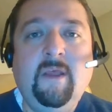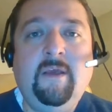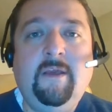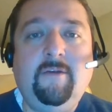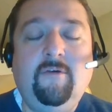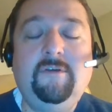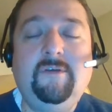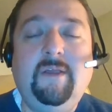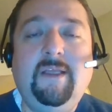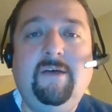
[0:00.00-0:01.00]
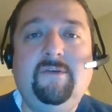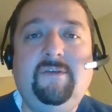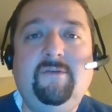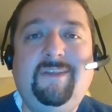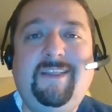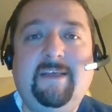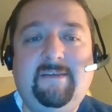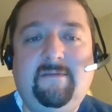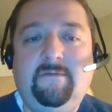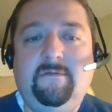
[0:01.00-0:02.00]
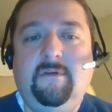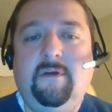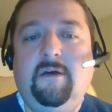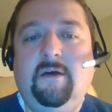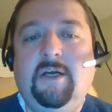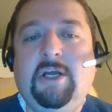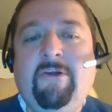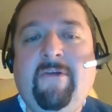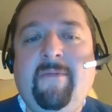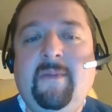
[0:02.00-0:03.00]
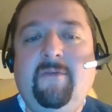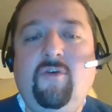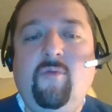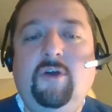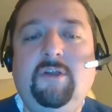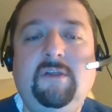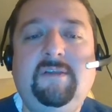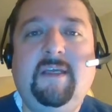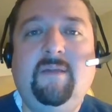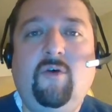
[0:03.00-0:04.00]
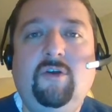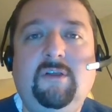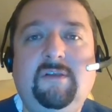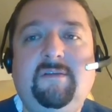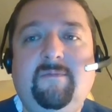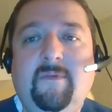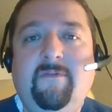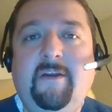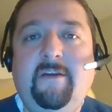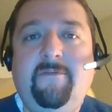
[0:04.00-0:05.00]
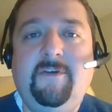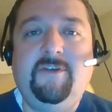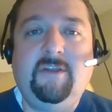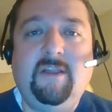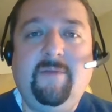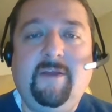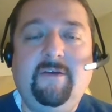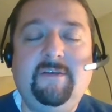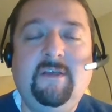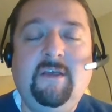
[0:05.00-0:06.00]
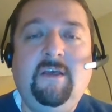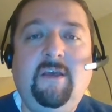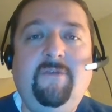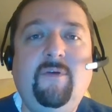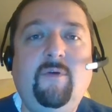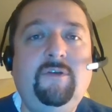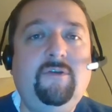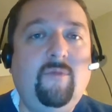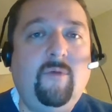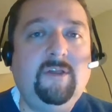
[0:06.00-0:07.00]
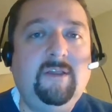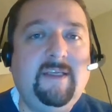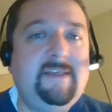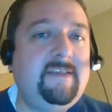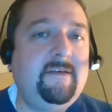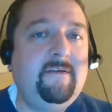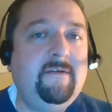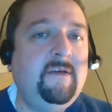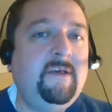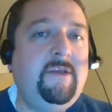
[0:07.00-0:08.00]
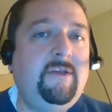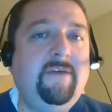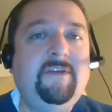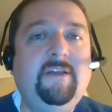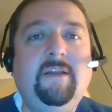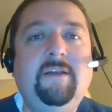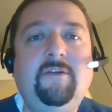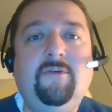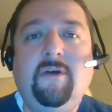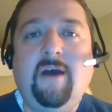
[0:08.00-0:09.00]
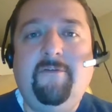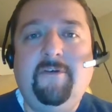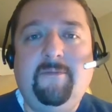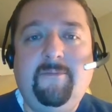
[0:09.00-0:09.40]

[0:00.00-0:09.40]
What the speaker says: It also allows to test view models and models very efficiently, because if you want to do model testing, you definitely need to cover